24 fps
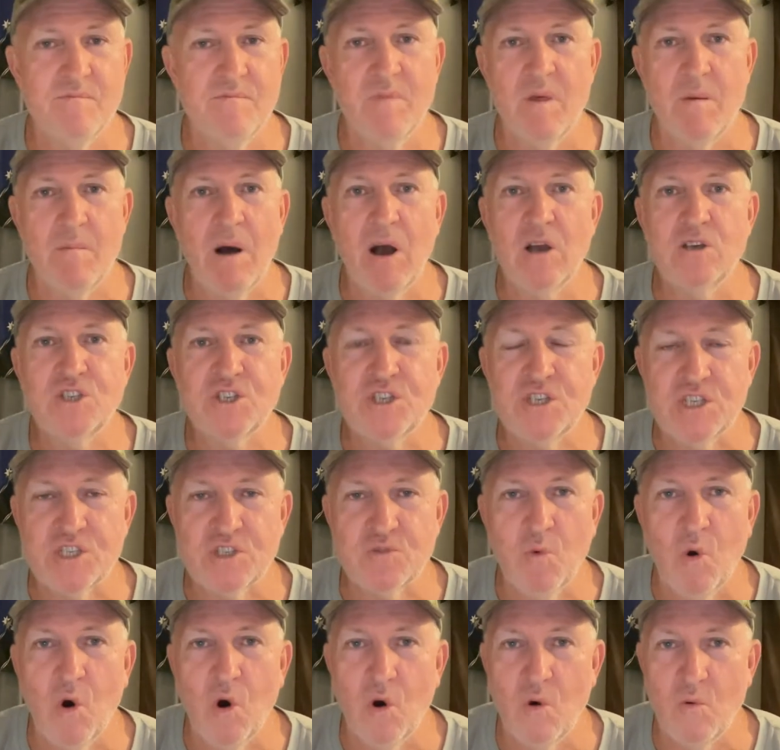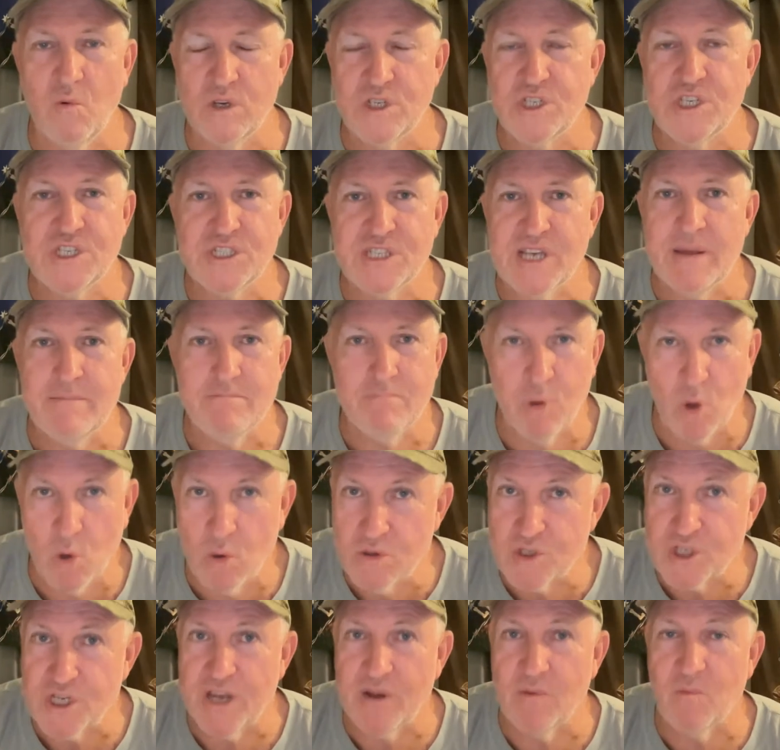most she swore was she said
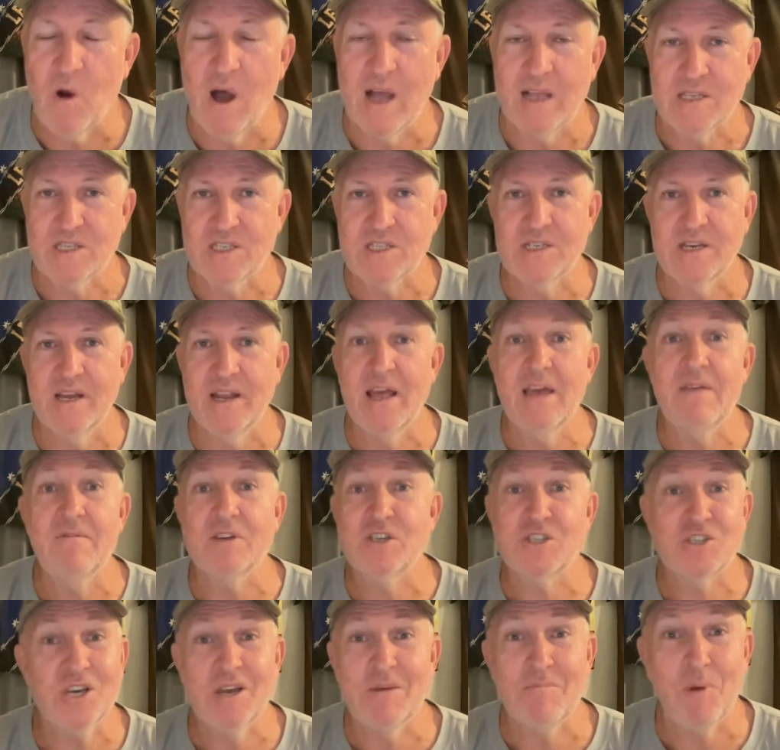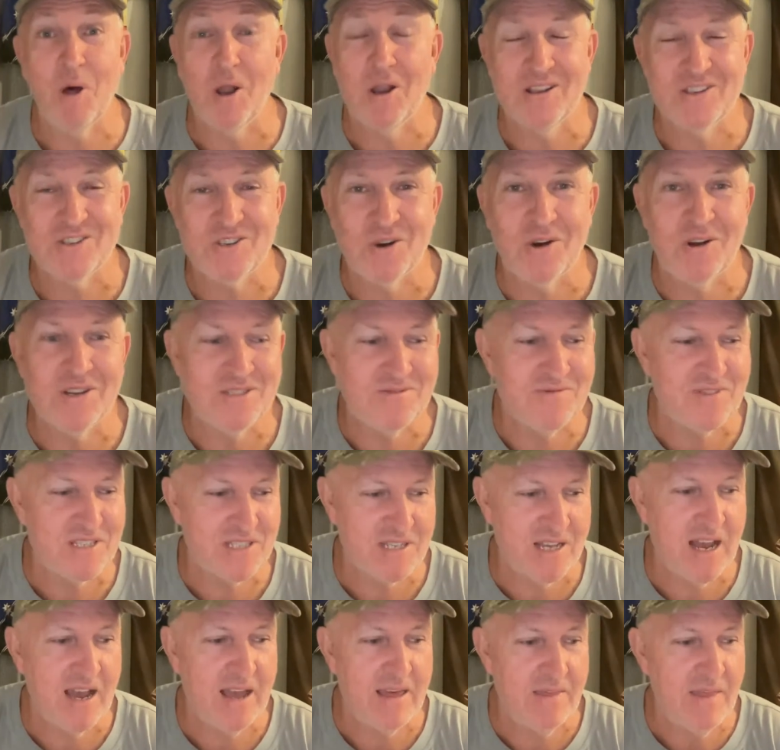bullshit once, and even she apologized for
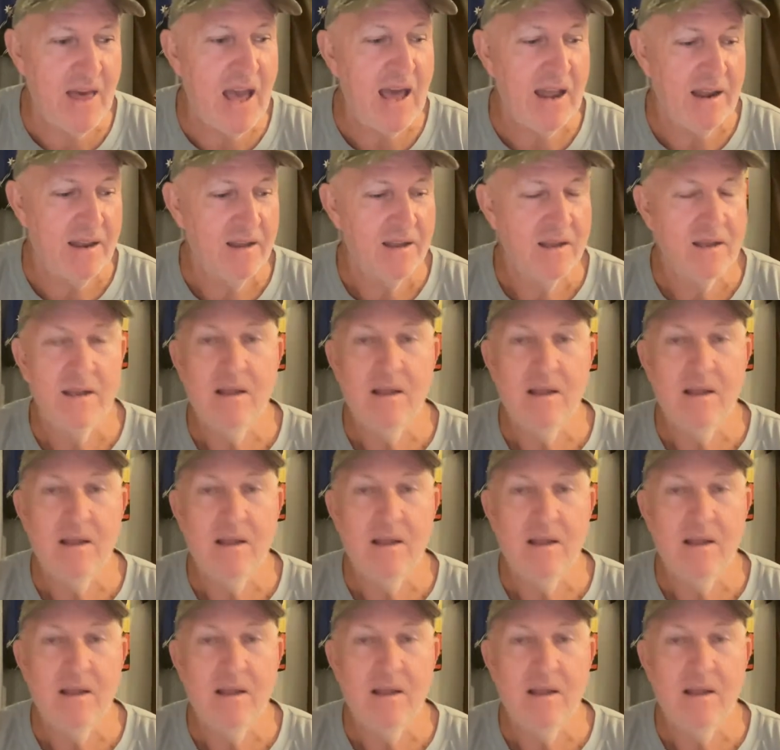saying that.